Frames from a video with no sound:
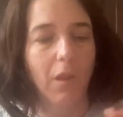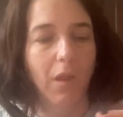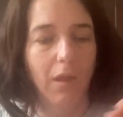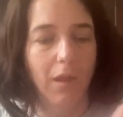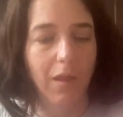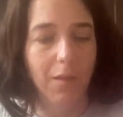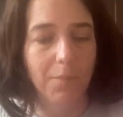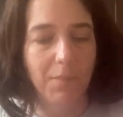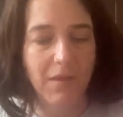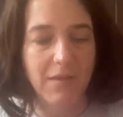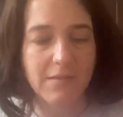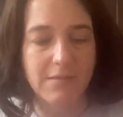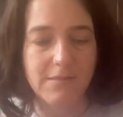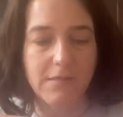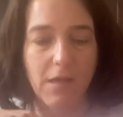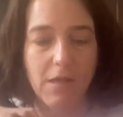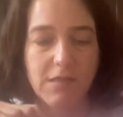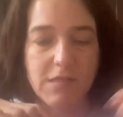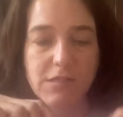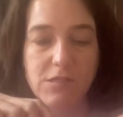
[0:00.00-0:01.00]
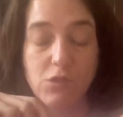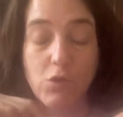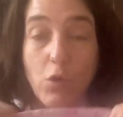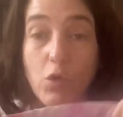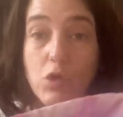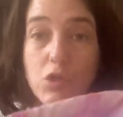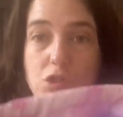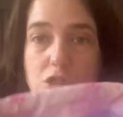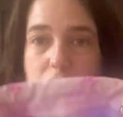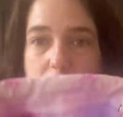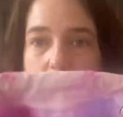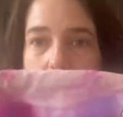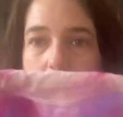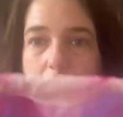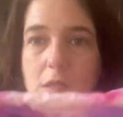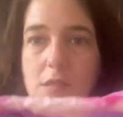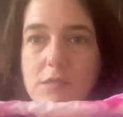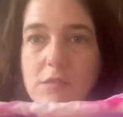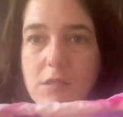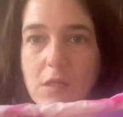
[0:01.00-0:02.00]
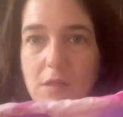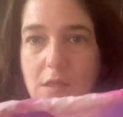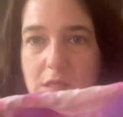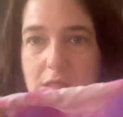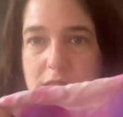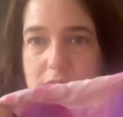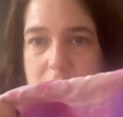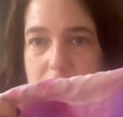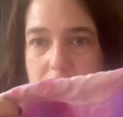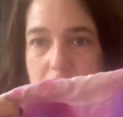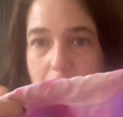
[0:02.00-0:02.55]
Inside it's got, so there's